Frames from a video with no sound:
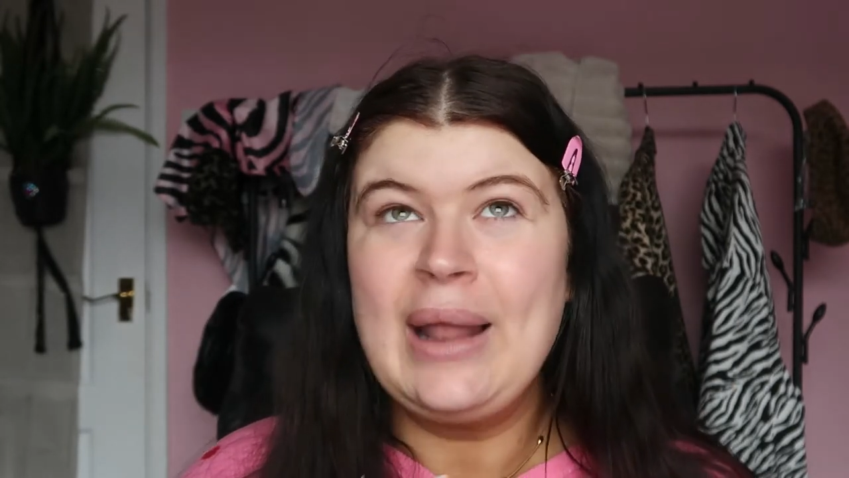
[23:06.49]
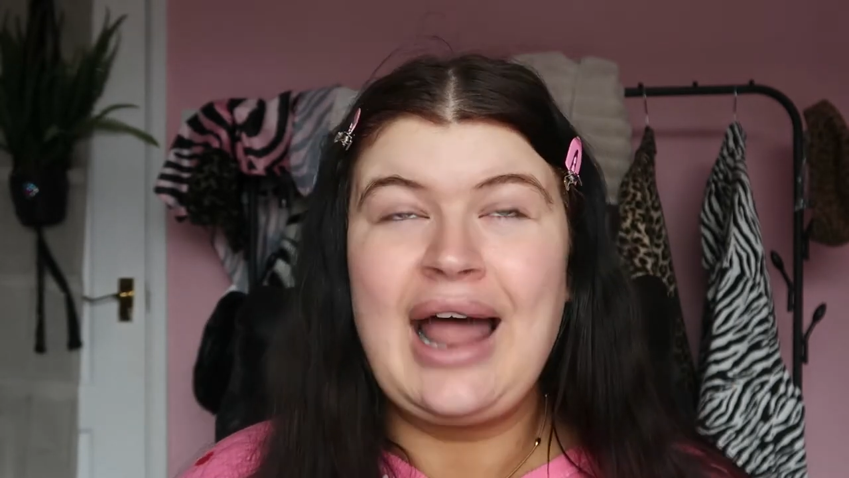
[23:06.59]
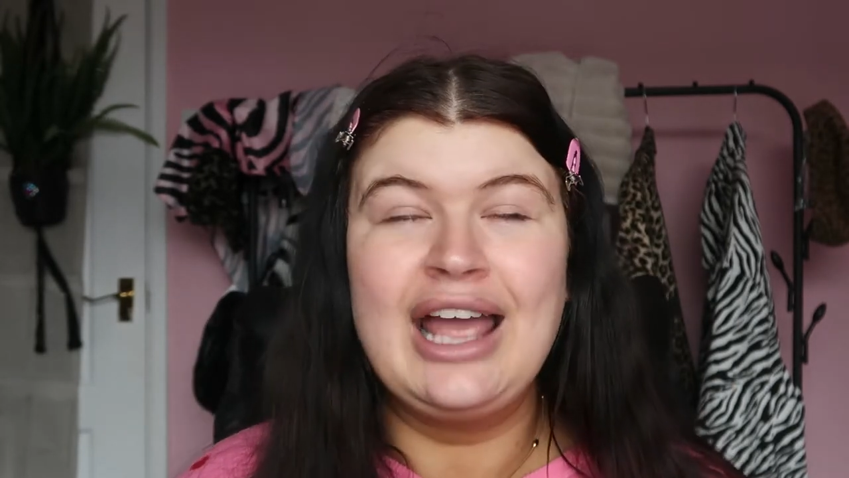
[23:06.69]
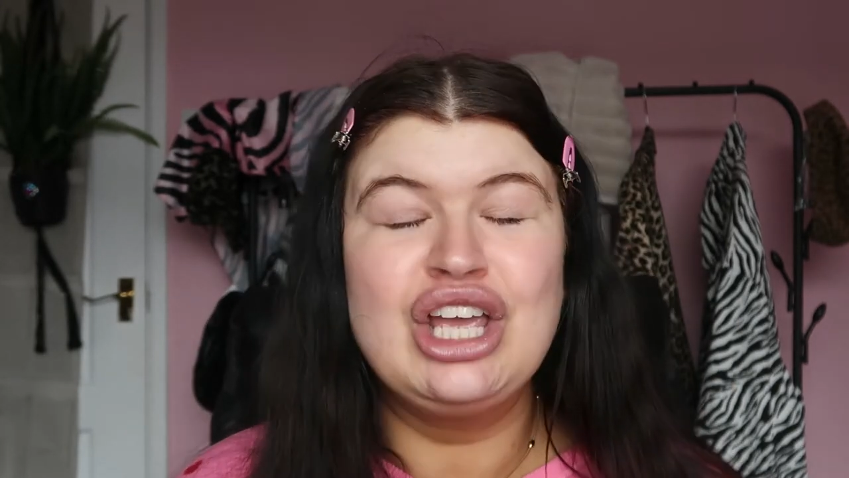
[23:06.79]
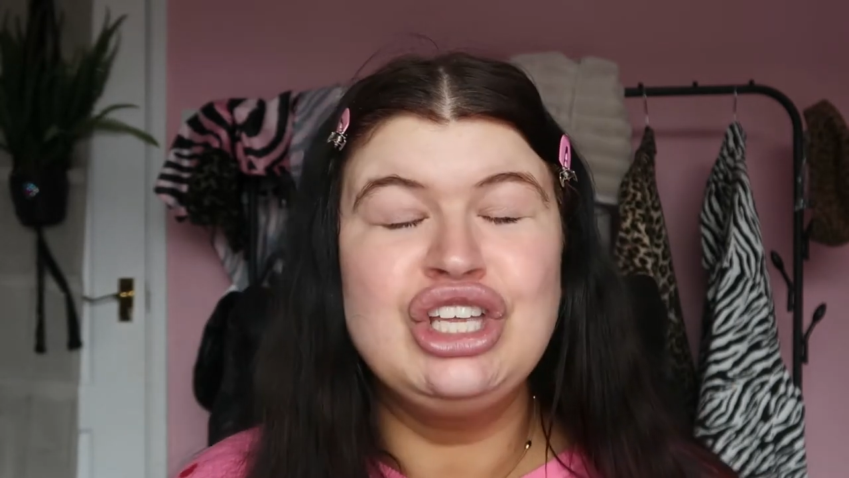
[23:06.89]

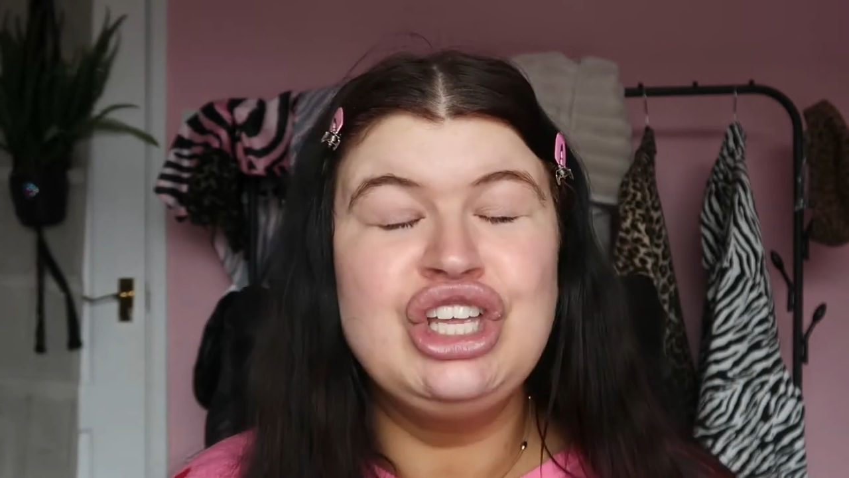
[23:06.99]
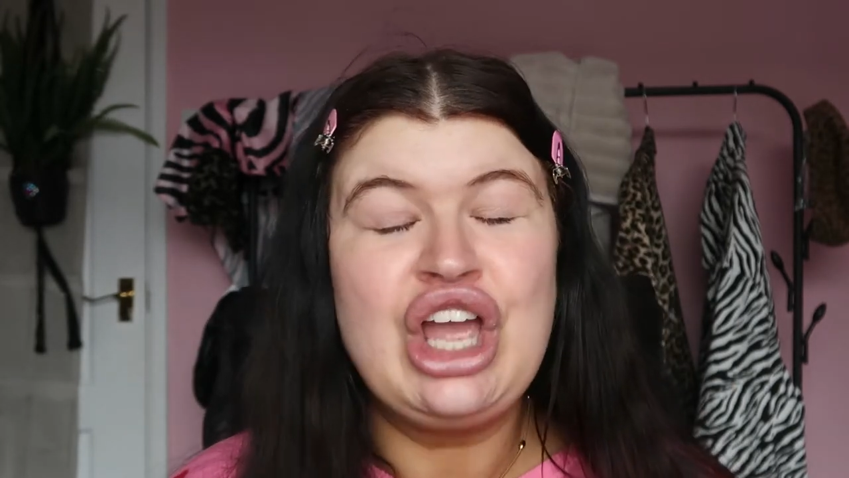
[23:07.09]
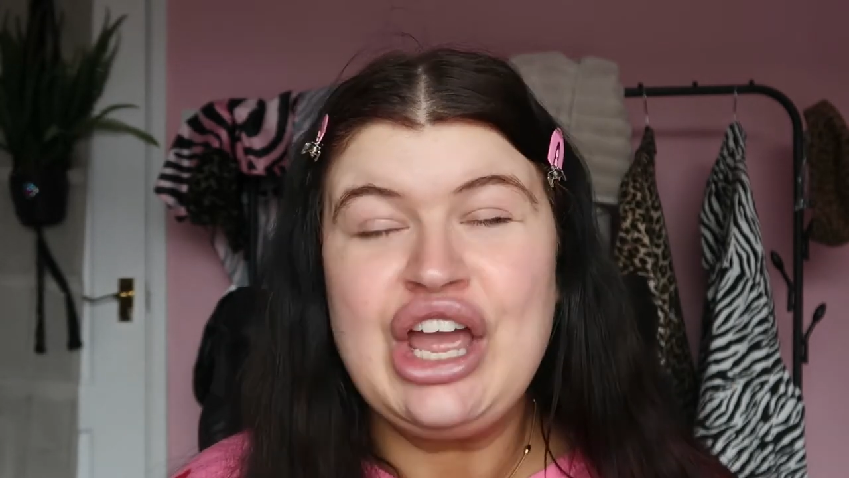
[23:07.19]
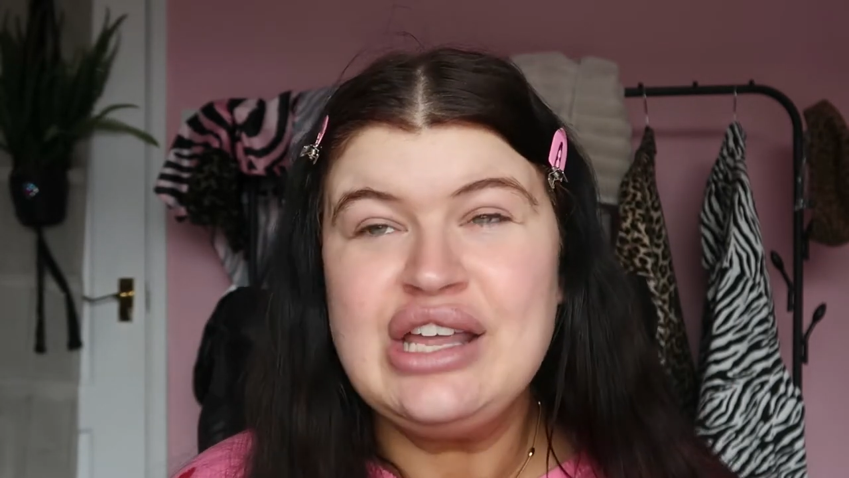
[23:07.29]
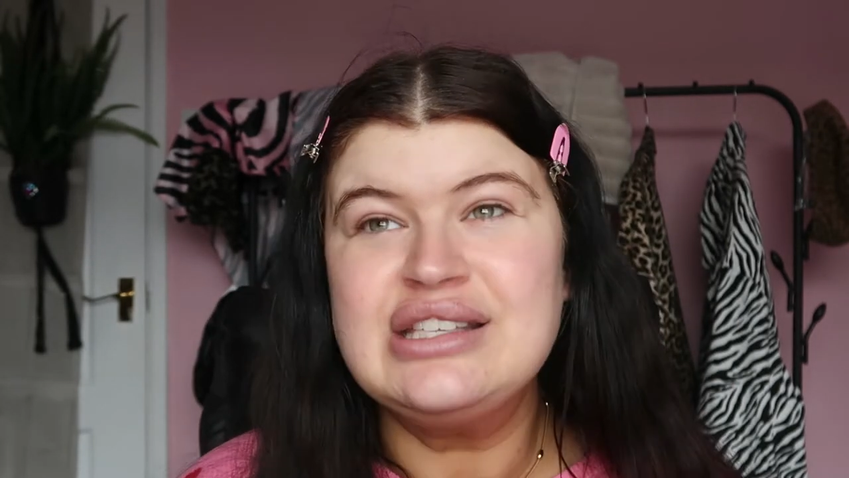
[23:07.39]
like
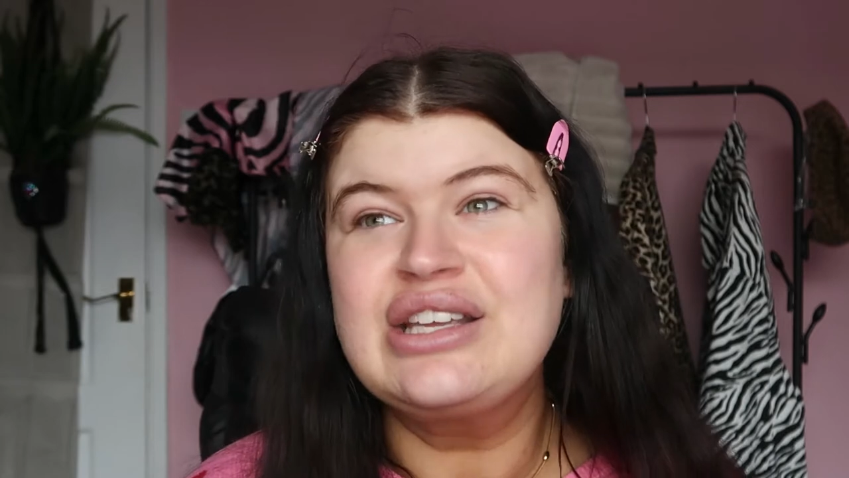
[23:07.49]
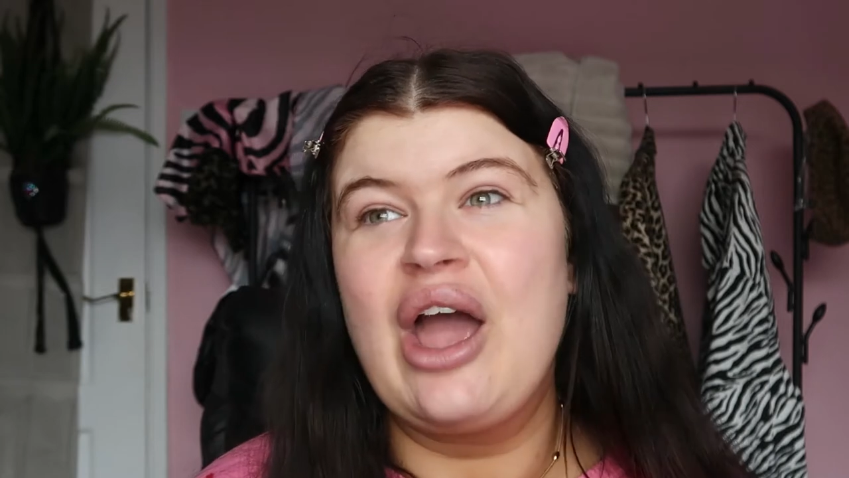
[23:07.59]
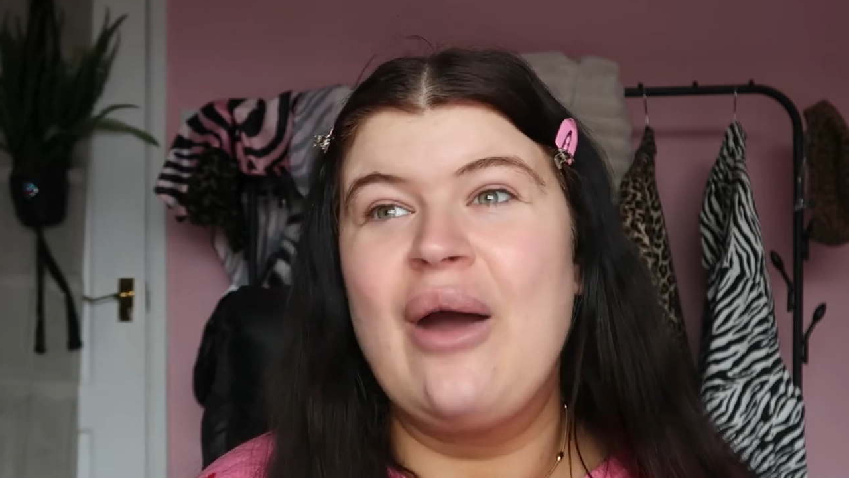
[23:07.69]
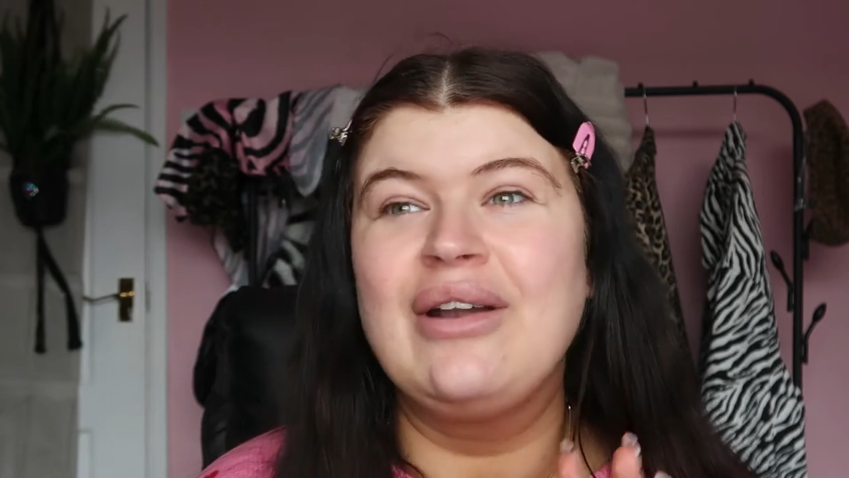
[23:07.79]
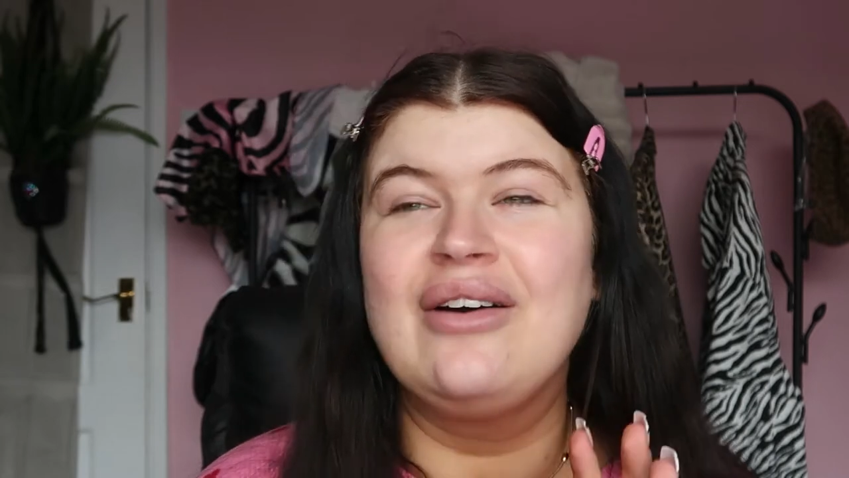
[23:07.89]
years
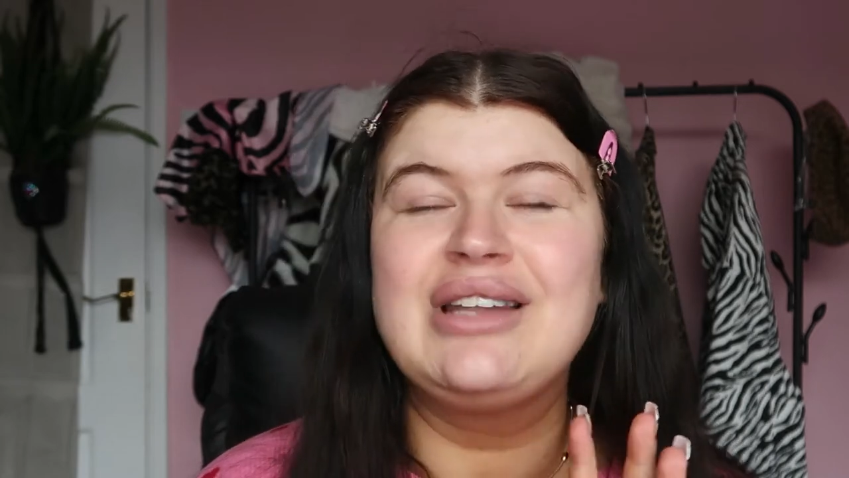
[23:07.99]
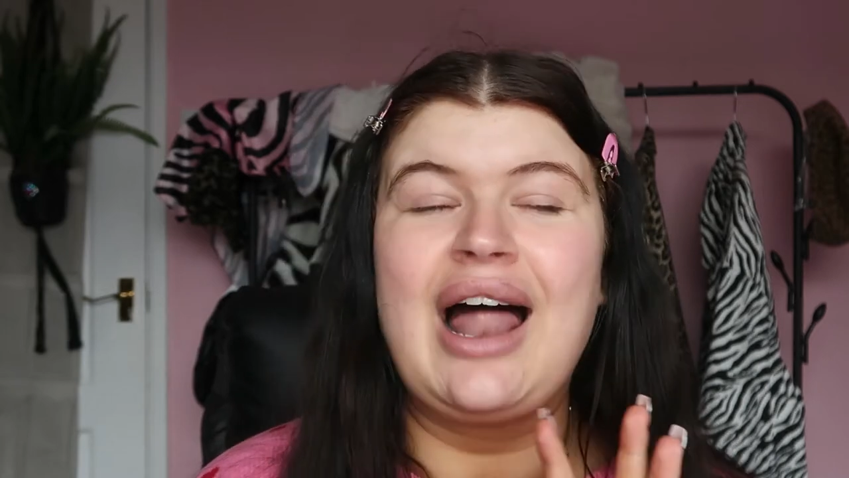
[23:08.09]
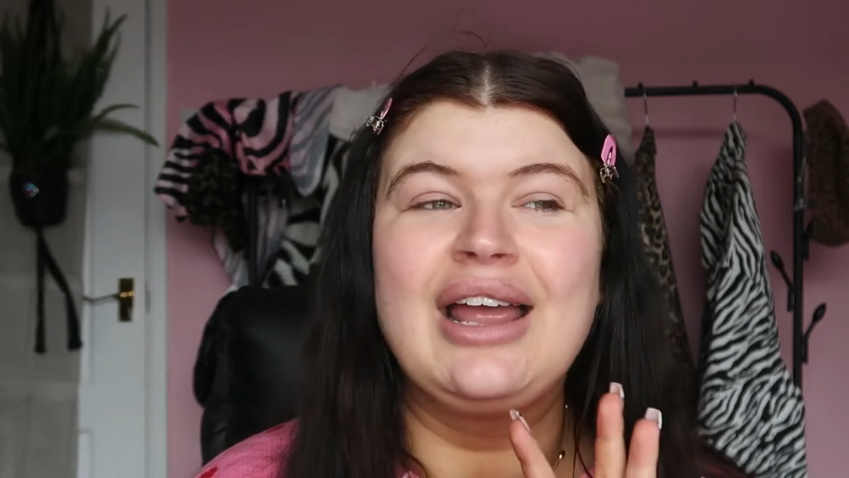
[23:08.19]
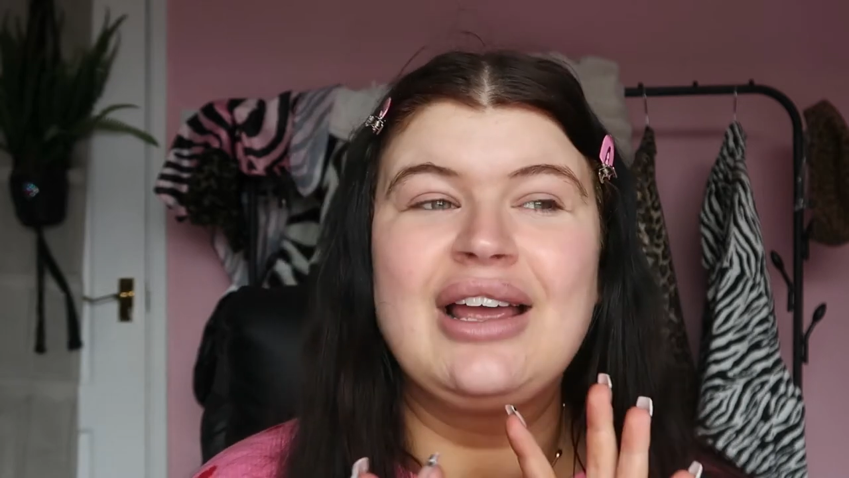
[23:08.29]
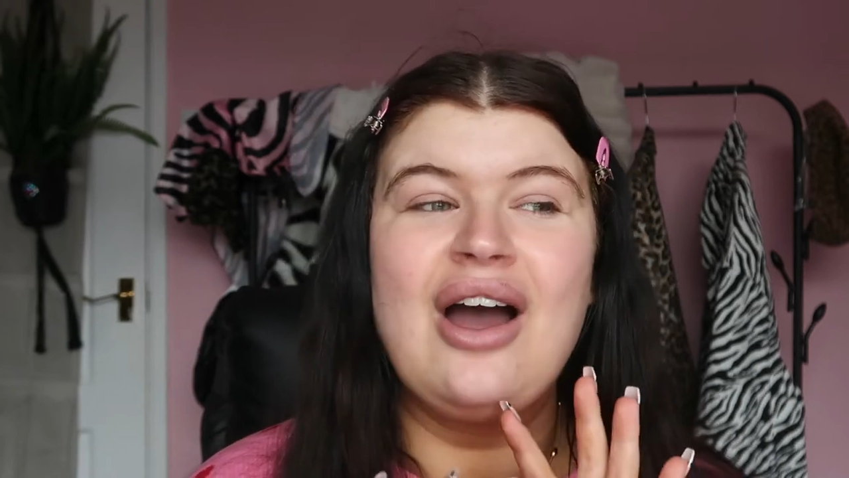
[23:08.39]
ago, and I was
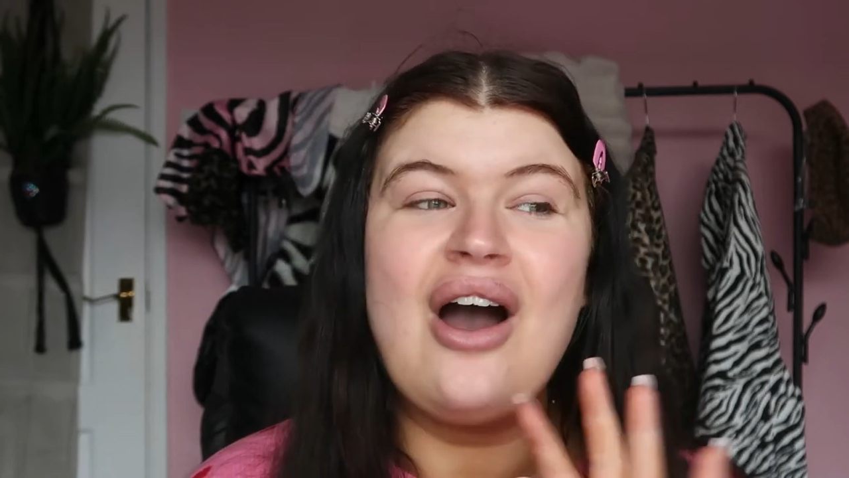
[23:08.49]
like,